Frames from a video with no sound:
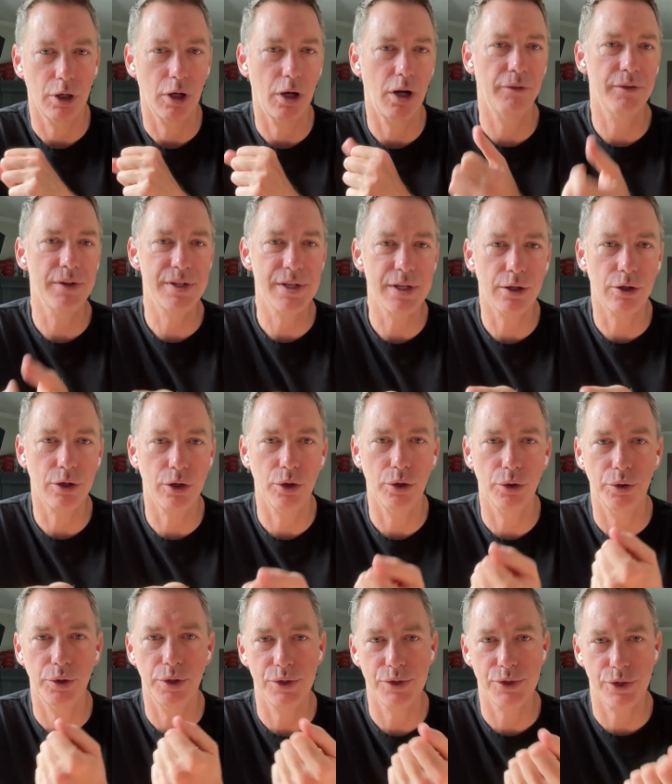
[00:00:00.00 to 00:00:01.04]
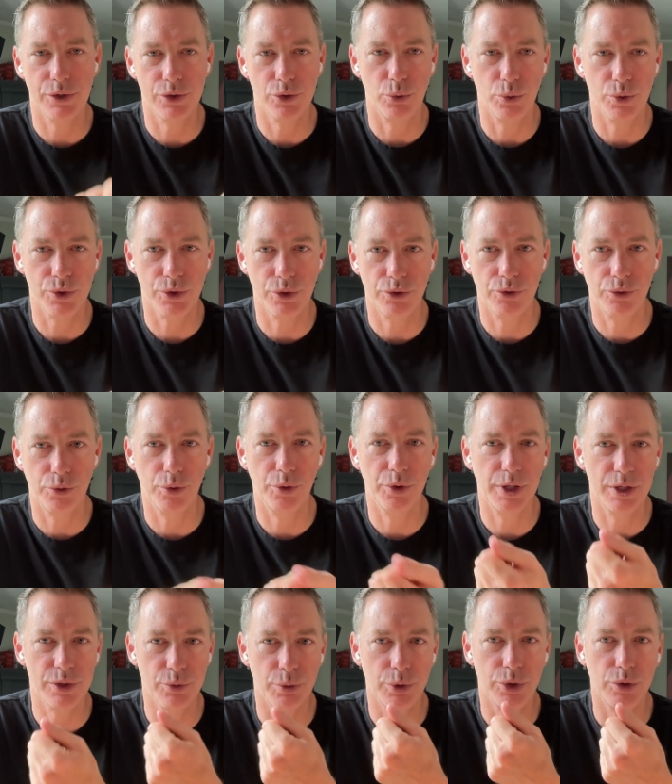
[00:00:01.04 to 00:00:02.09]
Obviously, code is the source of truth.
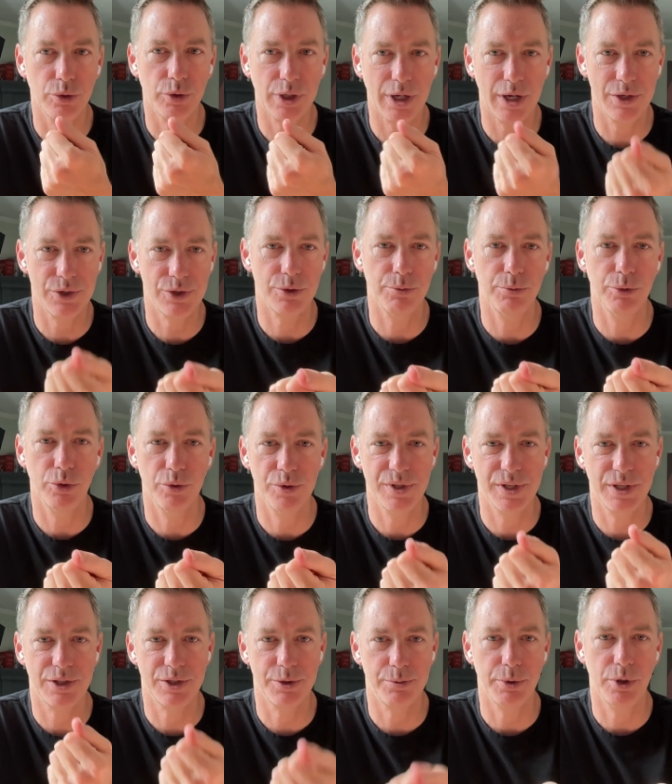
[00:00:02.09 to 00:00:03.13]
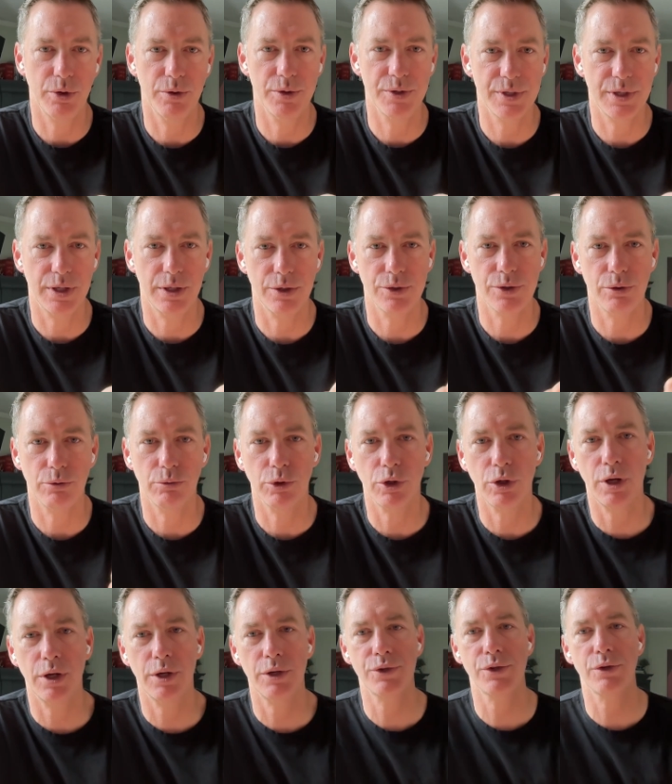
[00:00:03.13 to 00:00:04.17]
That's what your customer is experiencing. So,
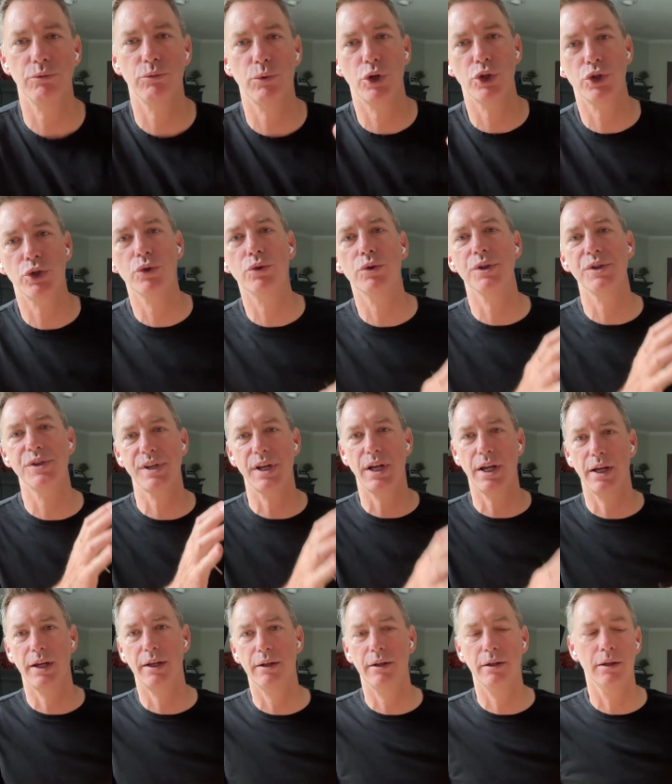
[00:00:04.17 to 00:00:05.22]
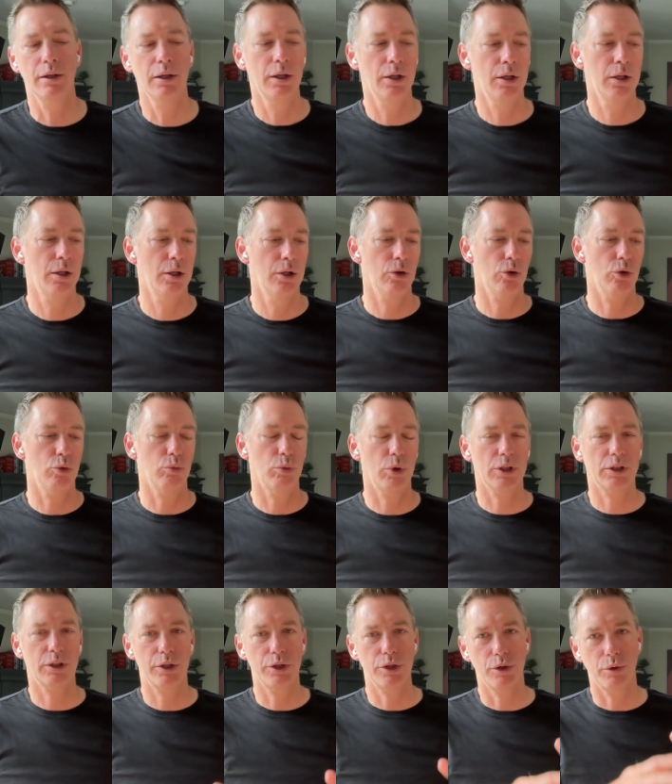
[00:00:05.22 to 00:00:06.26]
regardless of what you design or mm. what
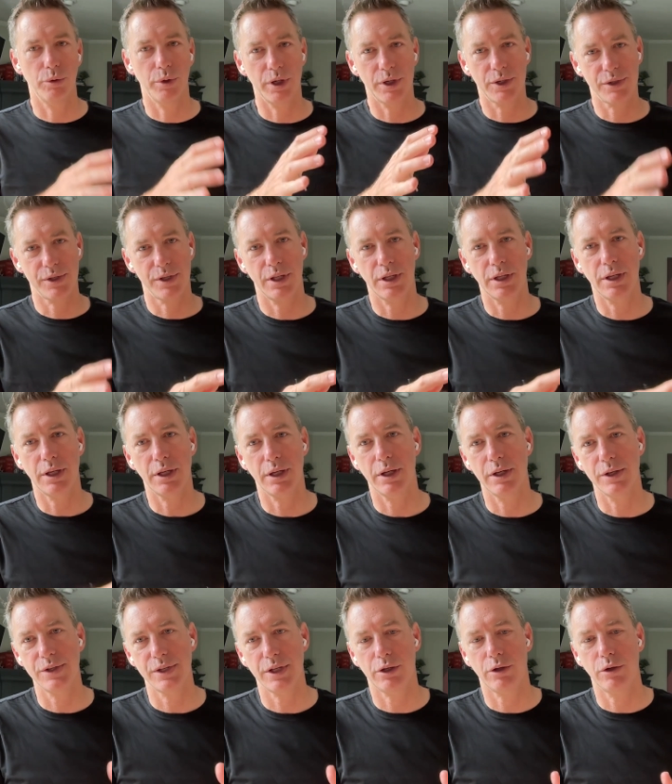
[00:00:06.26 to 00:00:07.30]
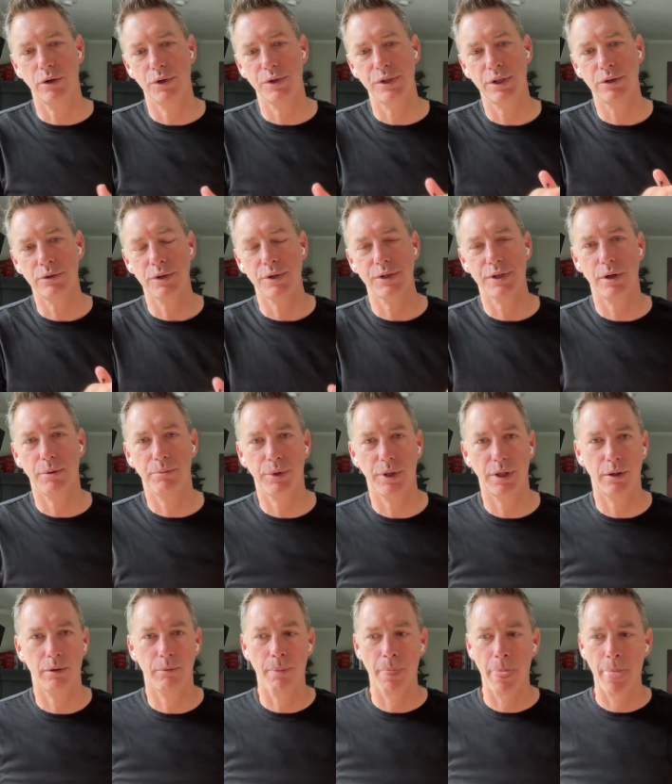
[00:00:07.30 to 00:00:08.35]
hmm. the UX thinking is that goes into
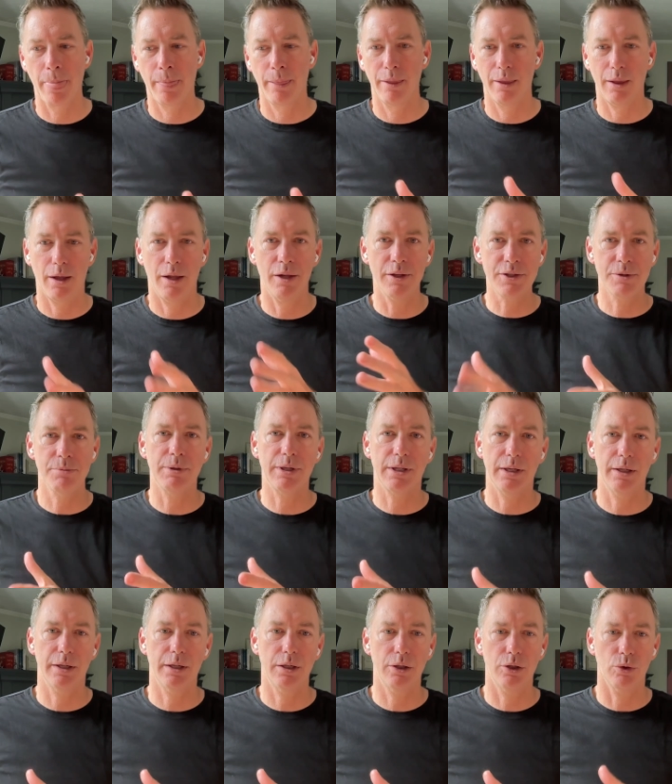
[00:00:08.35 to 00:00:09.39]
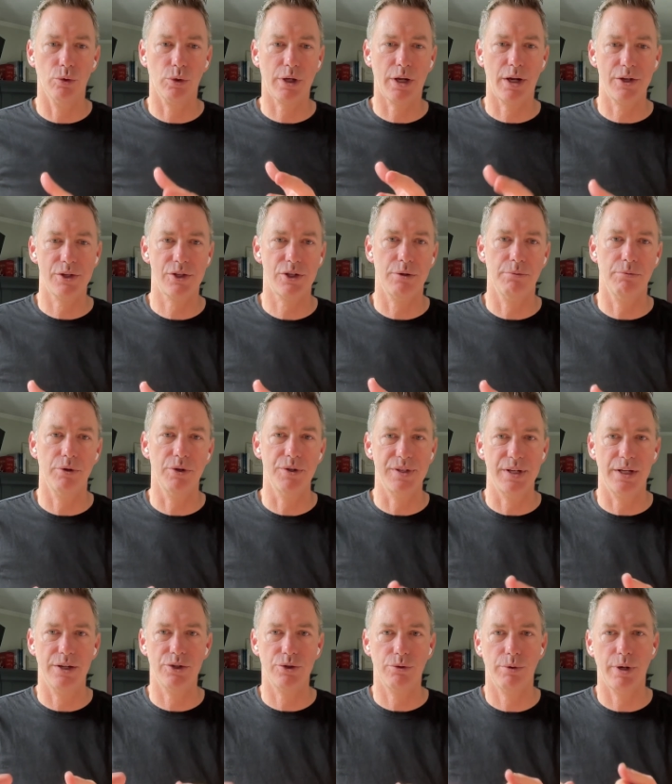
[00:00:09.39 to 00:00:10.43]
something, ultimately, your customer is
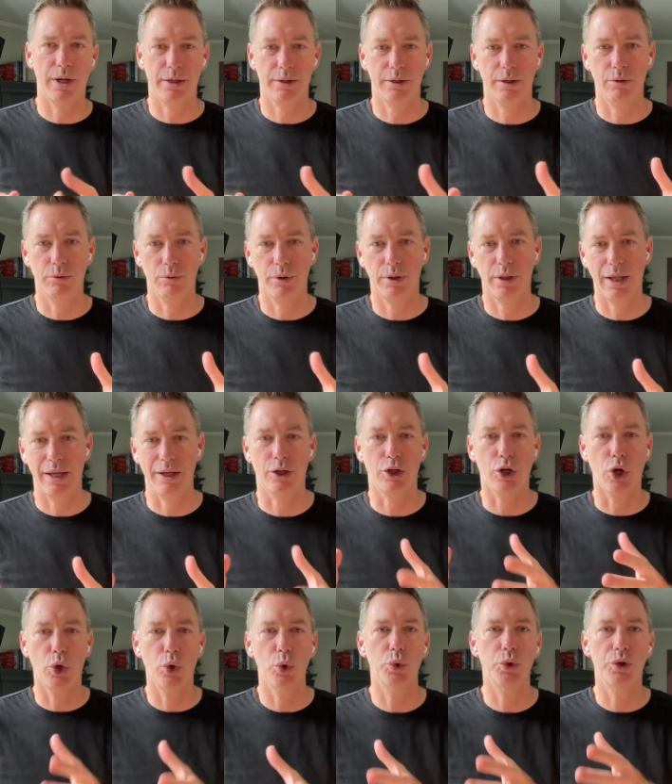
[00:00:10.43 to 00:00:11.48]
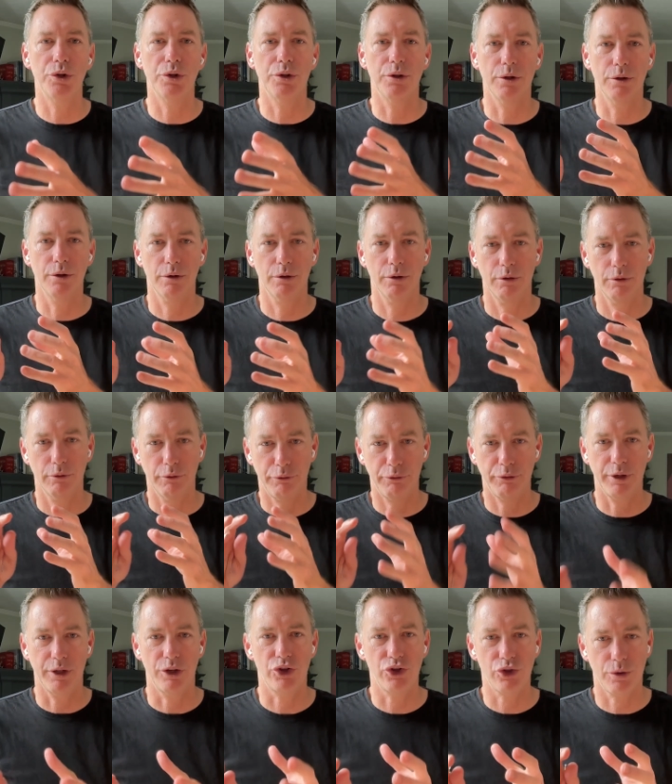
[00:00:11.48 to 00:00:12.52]
interacting with a coded,
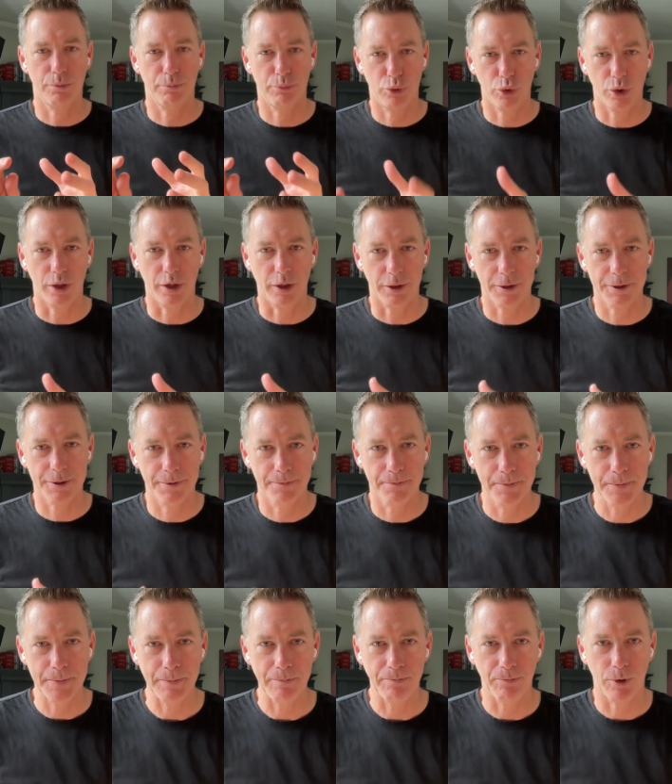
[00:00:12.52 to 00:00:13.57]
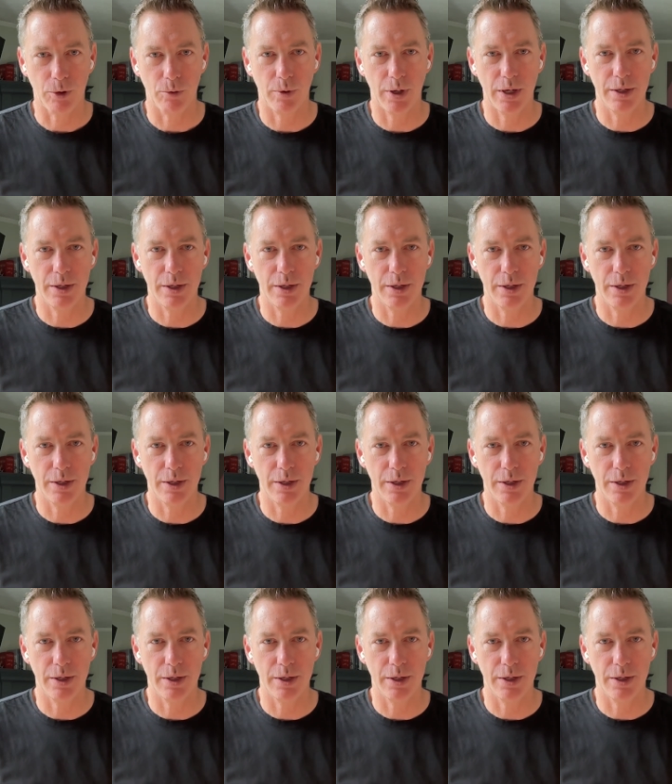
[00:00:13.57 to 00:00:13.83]
finished product, mm.